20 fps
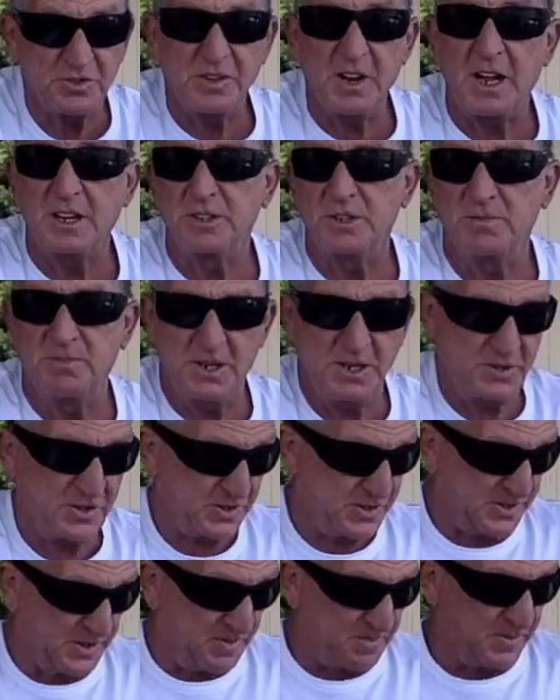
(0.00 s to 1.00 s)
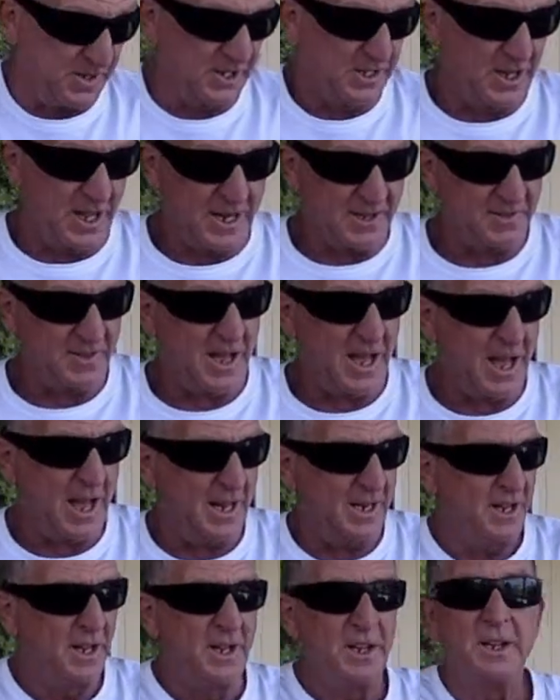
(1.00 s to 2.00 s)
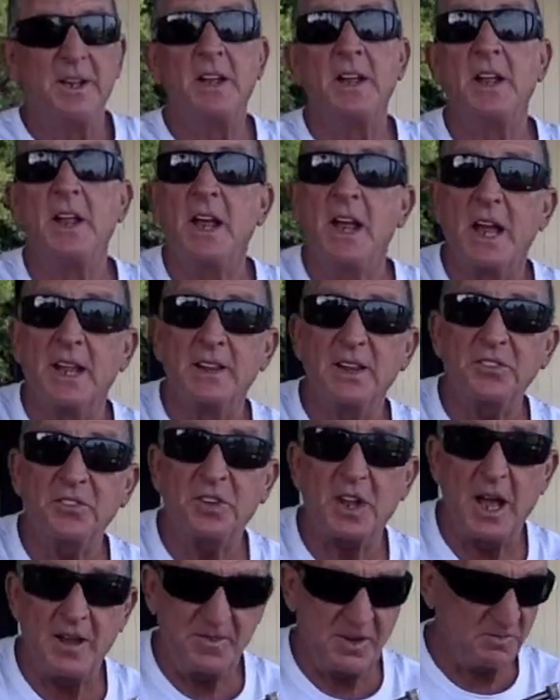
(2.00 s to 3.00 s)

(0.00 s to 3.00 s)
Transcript: out to be just something like that. And I haven't